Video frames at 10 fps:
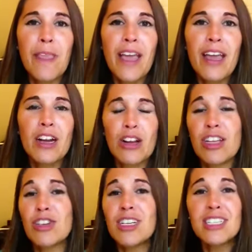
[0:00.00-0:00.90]
And are they
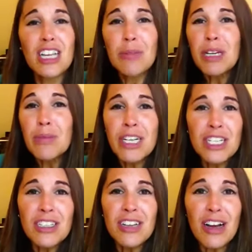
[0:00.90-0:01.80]
trying to sell me a bunch
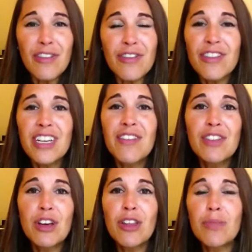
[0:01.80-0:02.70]
of stuff? Even
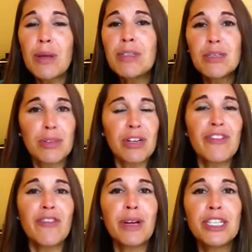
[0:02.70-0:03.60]
though that maybe some of their
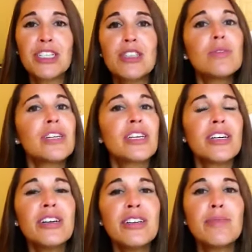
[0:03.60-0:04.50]
information is really good
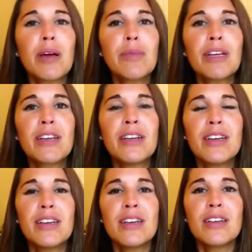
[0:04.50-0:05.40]
and might be
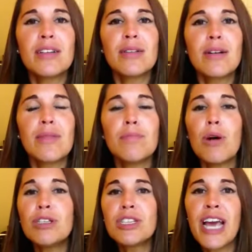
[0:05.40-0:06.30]

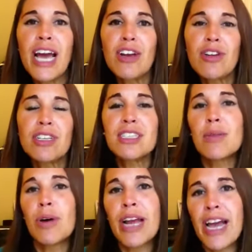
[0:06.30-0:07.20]
mostly accurate to
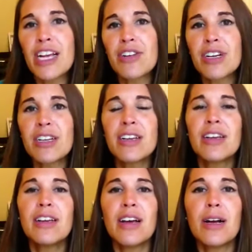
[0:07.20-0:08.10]
somewhat accurate,
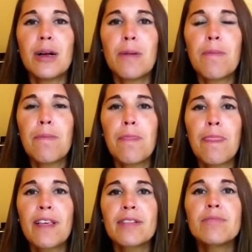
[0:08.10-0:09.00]
um,
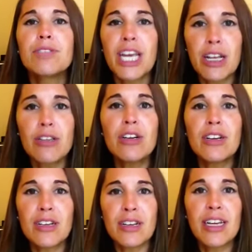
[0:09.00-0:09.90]
take a
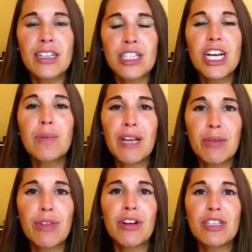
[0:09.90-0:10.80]
look, again, check back
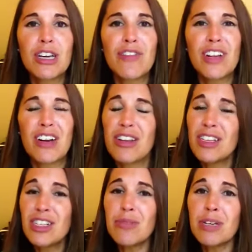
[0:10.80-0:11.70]
in with yourself. Like, are they
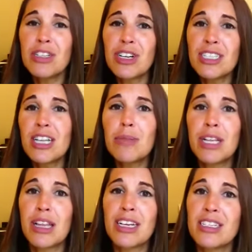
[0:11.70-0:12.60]
telling me, trying to sell me
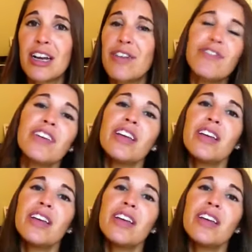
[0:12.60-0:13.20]
a lot of stuff?